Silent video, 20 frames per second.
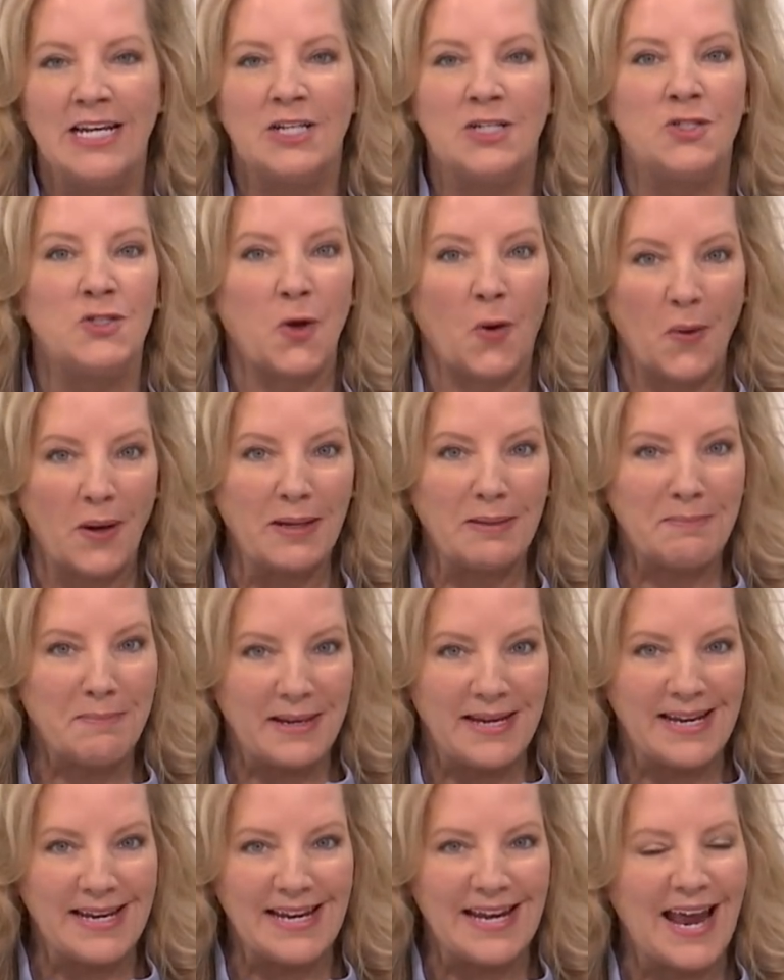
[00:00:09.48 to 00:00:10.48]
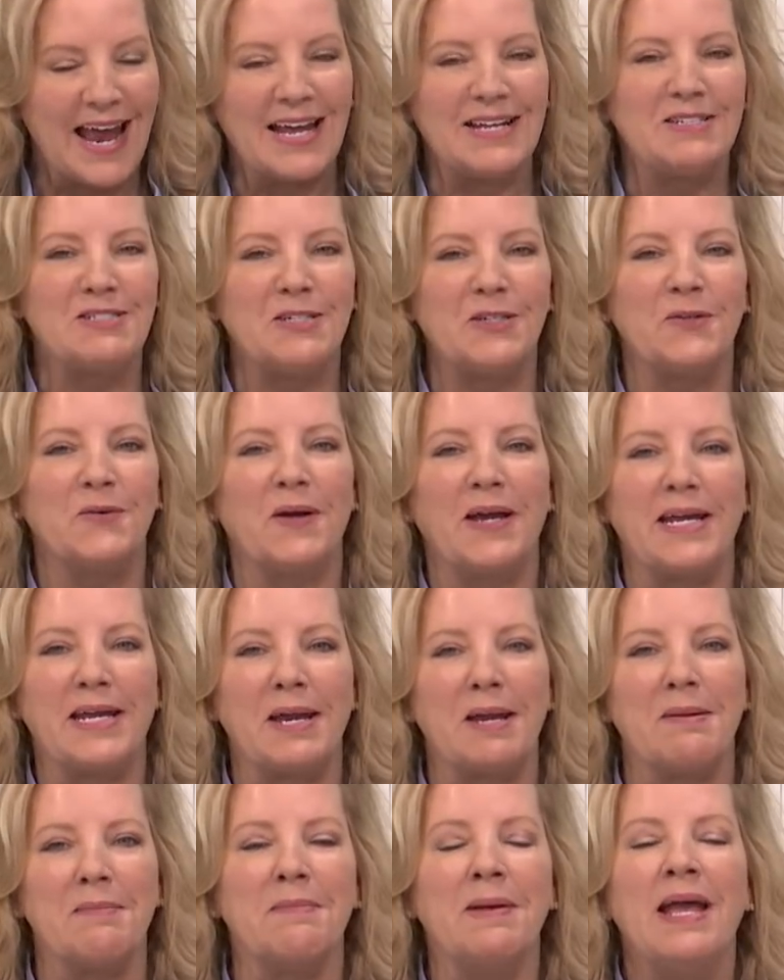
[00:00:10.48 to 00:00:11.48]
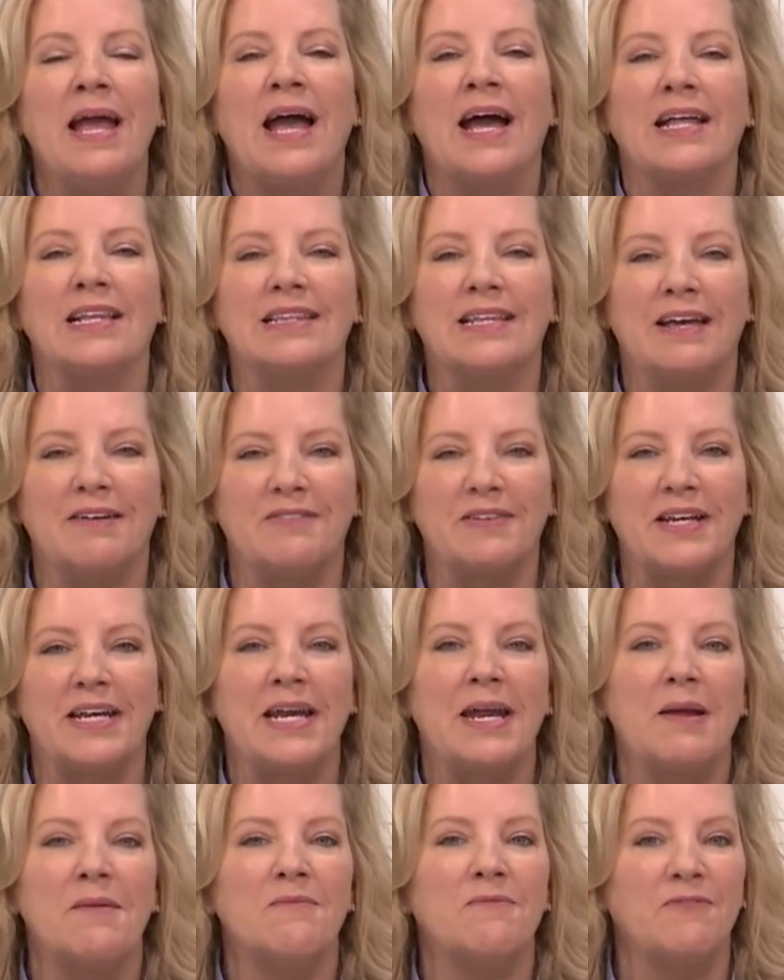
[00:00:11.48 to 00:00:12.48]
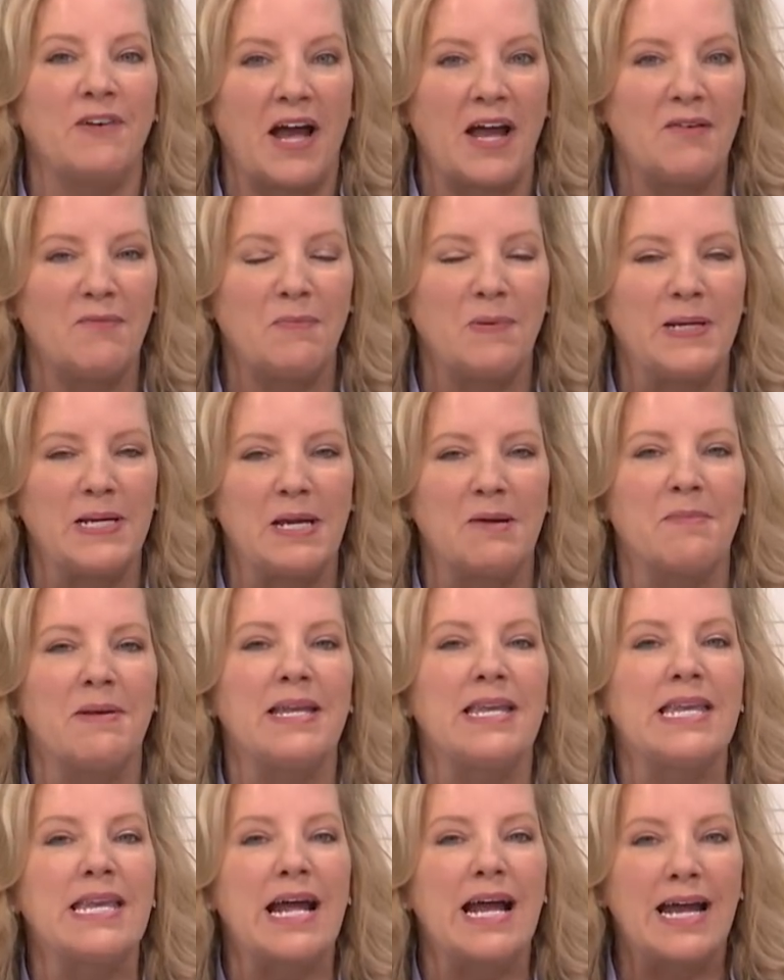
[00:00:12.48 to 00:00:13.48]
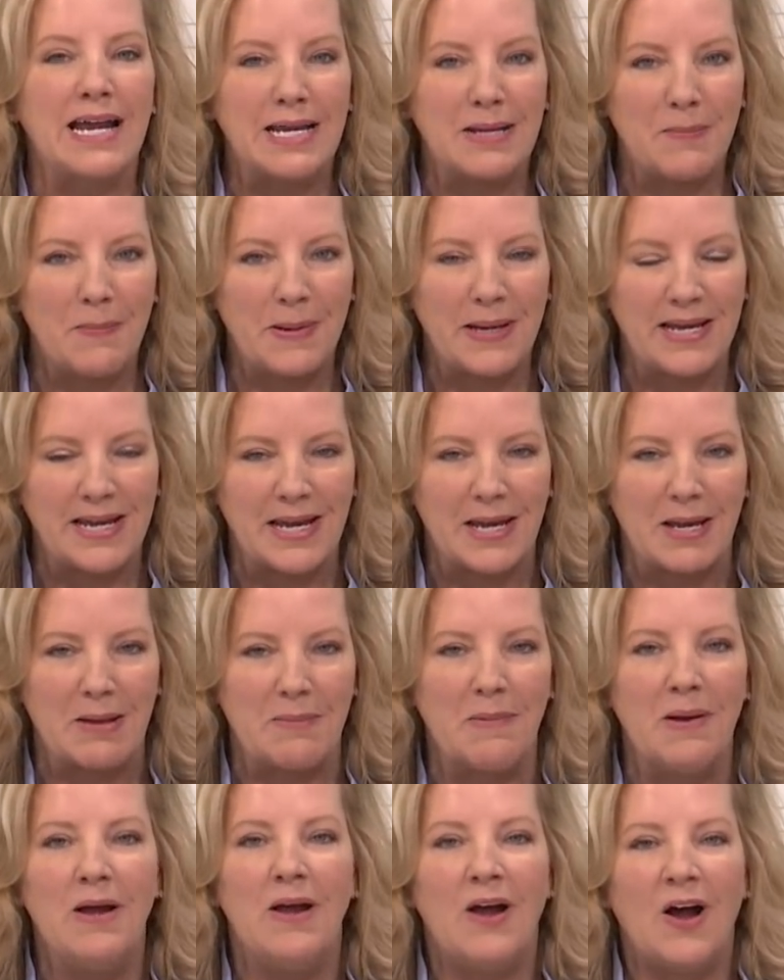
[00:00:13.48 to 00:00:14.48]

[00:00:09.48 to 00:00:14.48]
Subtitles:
Join me at 2 a.m., 11 a.m., 5 p.m., and 9 p.m.